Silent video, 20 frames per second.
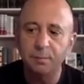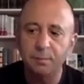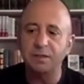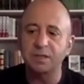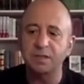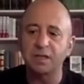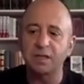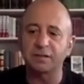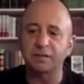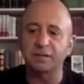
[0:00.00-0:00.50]

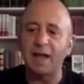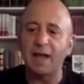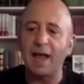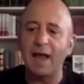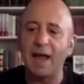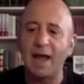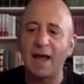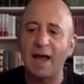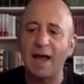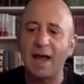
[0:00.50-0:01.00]
but
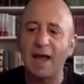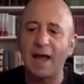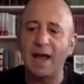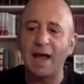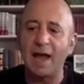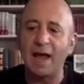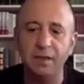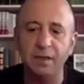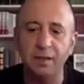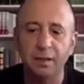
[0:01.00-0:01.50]
doesn't
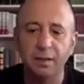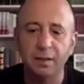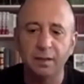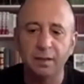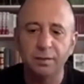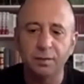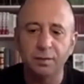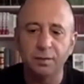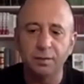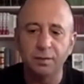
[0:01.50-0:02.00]
have the
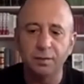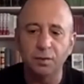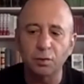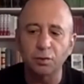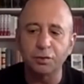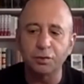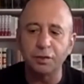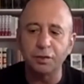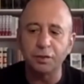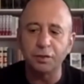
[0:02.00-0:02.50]

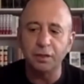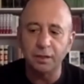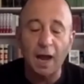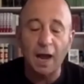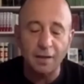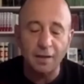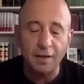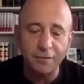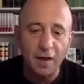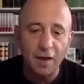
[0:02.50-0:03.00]
earthy.
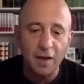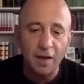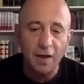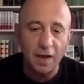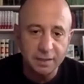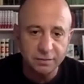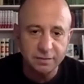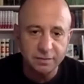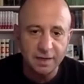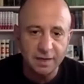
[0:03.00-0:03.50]
I find
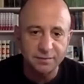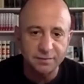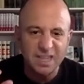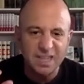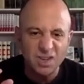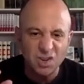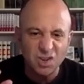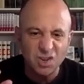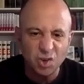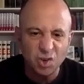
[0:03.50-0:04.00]
it doesn't have
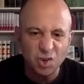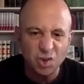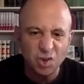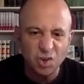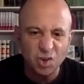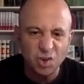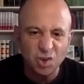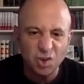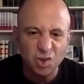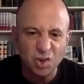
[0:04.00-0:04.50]
the
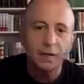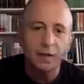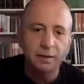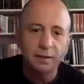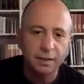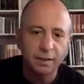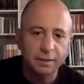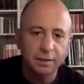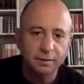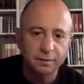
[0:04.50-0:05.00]
earth that you
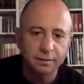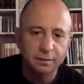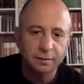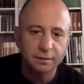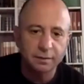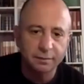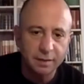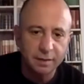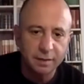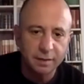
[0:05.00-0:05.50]
get in
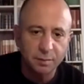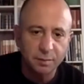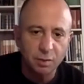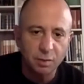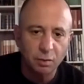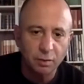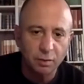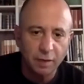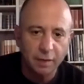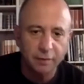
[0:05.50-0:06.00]

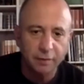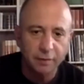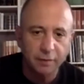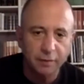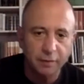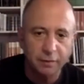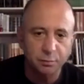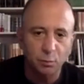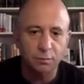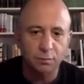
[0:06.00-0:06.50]
Nebbiolo.
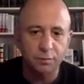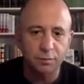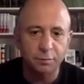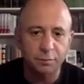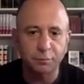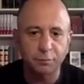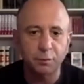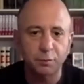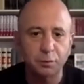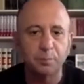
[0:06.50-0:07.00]
It's more of a
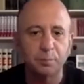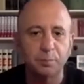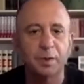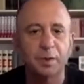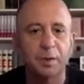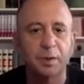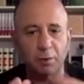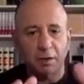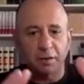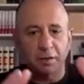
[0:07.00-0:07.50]
fruit.
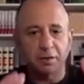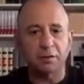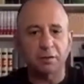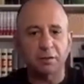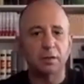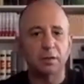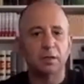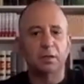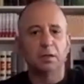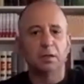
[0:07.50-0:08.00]
But I want to
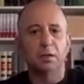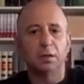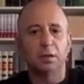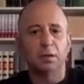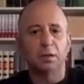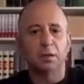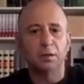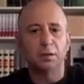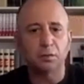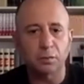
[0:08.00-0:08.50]
hear
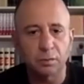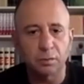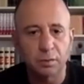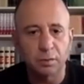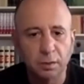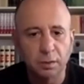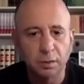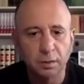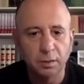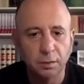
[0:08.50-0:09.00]

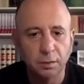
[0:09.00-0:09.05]
your